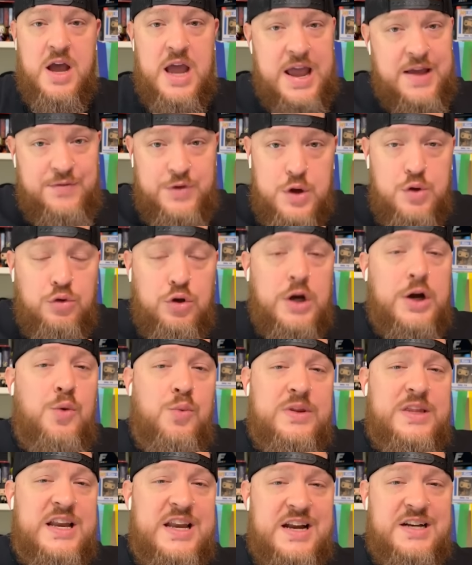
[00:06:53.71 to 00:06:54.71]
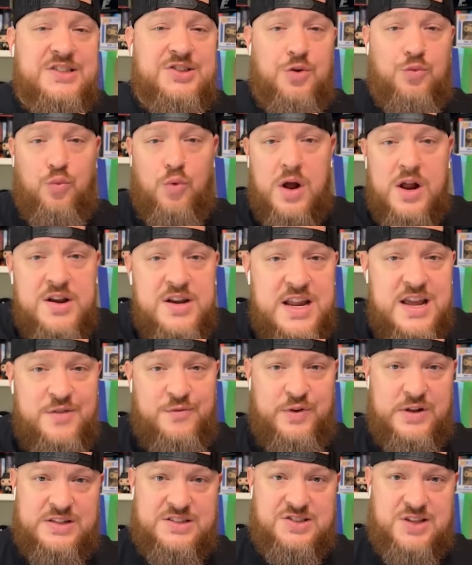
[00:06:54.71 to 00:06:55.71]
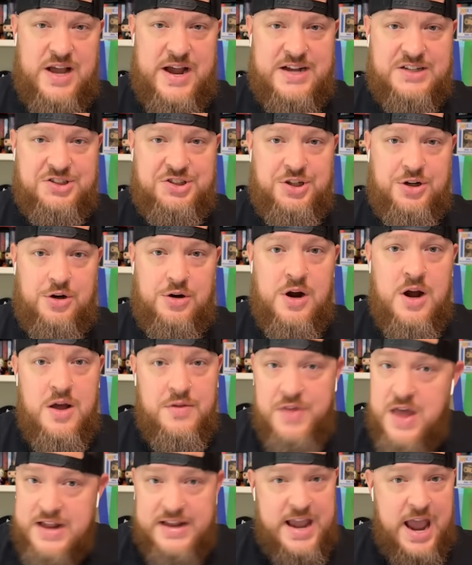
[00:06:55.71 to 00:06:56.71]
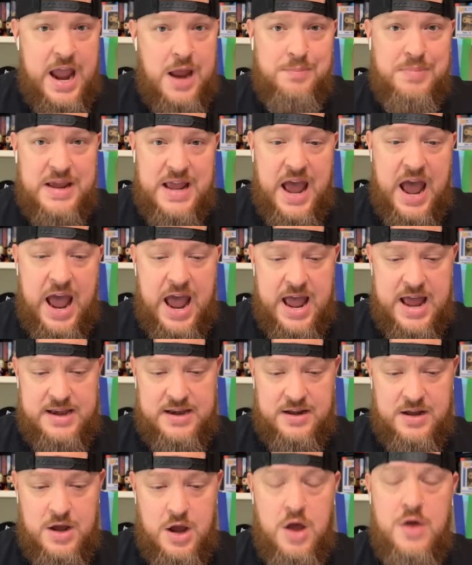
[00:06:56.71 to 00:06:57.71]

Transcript: If you look at what they did as a run defense last year, they can be had.